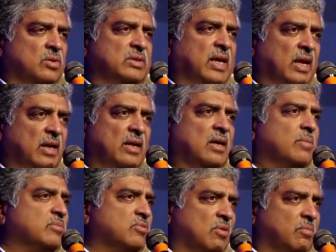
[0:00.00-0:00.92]
scaling
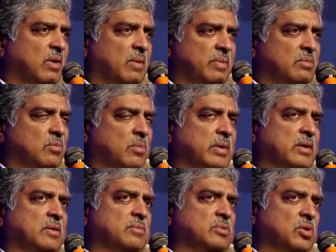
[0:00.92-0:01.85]
comes from rapid
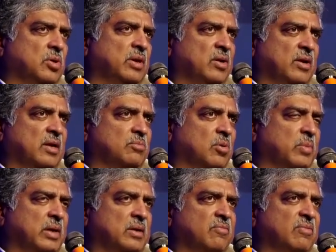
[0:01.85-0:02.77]
momentum. So you need to get
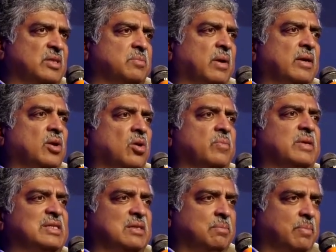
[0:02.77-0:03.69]
momentum, which meant you had to
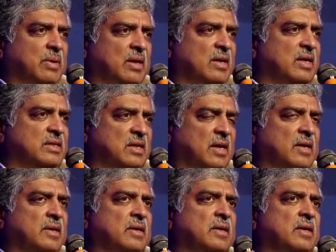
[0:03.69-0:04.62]
be simple in
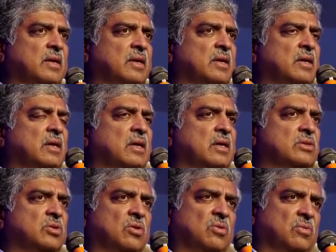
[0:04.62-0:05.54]
design.
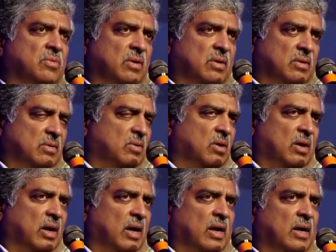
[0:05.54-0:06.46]
So,
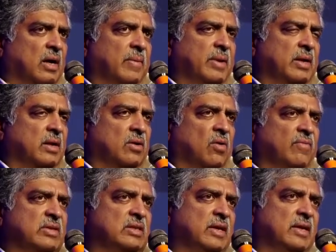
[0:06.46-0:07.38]
I mean,
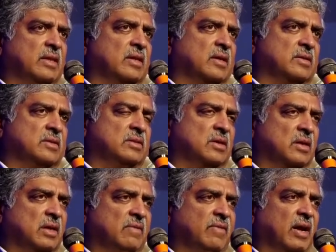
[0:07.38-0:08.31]
obviously in the
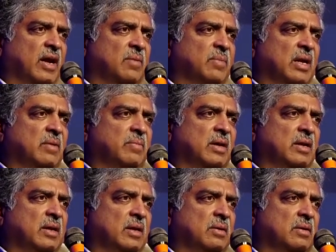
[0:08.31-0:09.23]
journey, we had many,
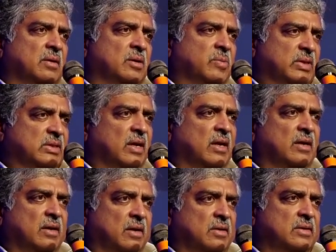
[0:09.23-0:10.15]
many twists
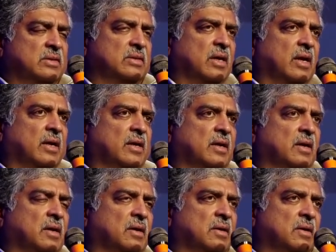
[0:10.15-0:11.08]
and turns, and
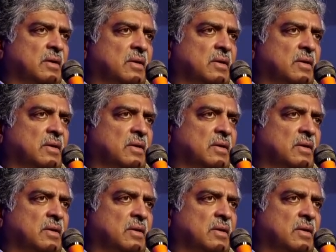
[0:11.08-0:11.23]
it